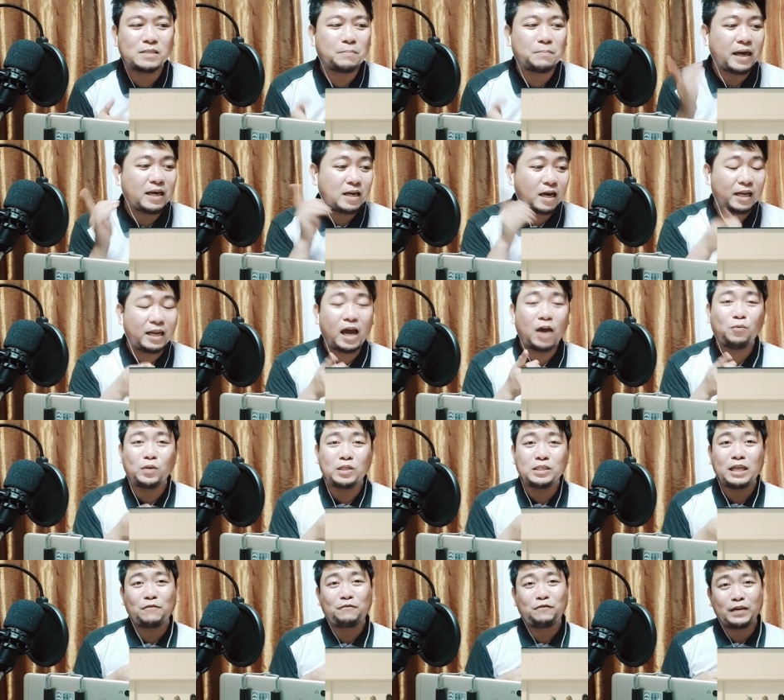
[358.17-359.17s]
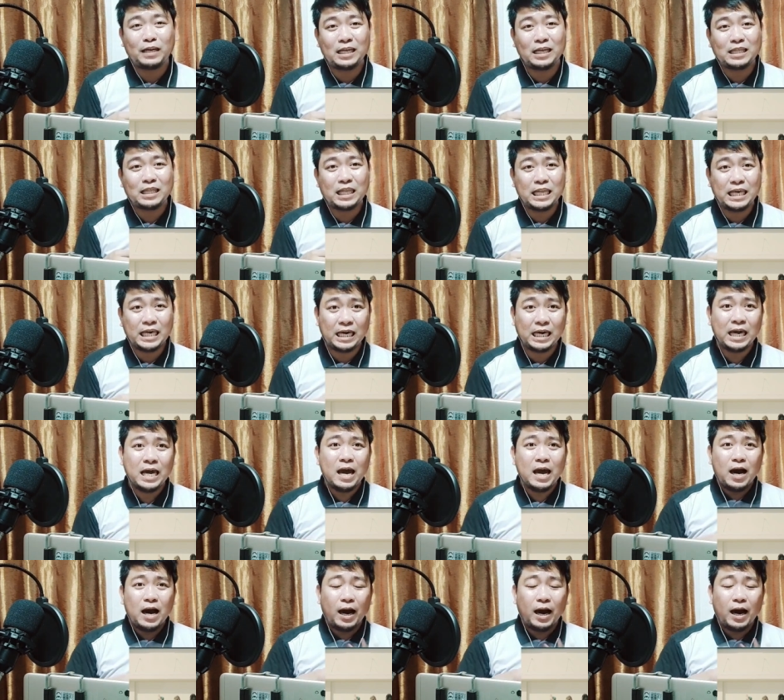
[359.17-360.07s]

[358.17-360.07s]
my God, I will definitely